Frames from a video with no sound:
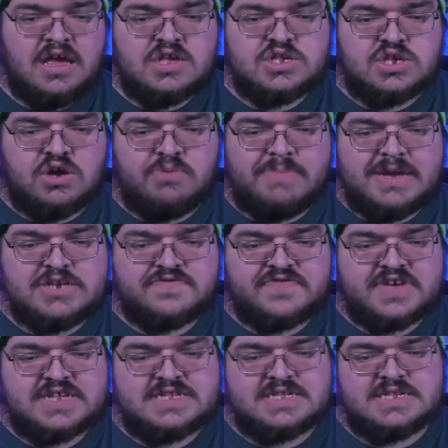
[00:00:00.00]
So, major
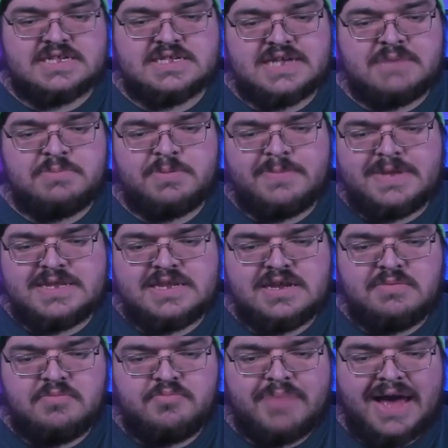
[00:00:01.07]
fixes
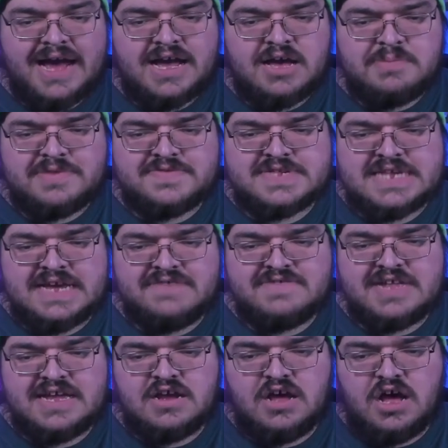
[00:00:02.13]
implemented backup of save
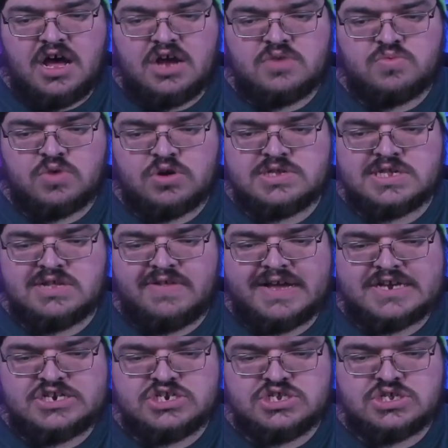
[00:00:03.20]
data on world
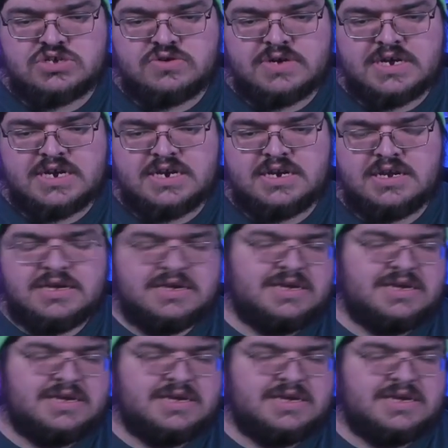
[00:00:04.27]
selection screen.